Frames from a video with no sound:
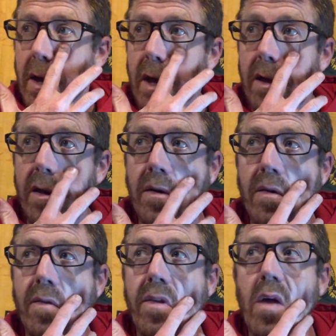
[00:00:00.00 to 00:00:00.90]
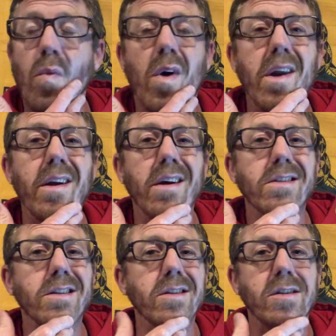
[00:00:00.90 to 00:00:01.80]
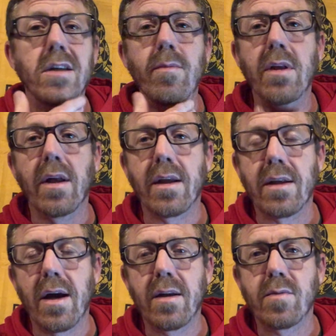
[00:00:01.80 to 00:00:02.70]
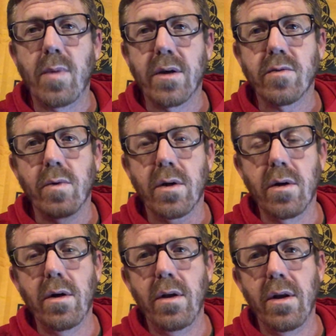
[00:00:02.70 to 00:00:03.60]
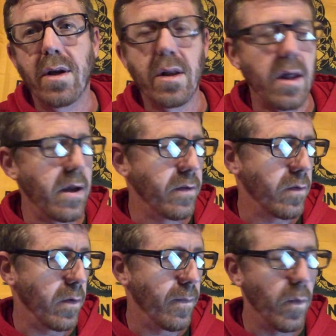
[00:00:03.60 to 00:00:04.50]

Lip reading: And they wanted us to simulate that as best we could in a classroom.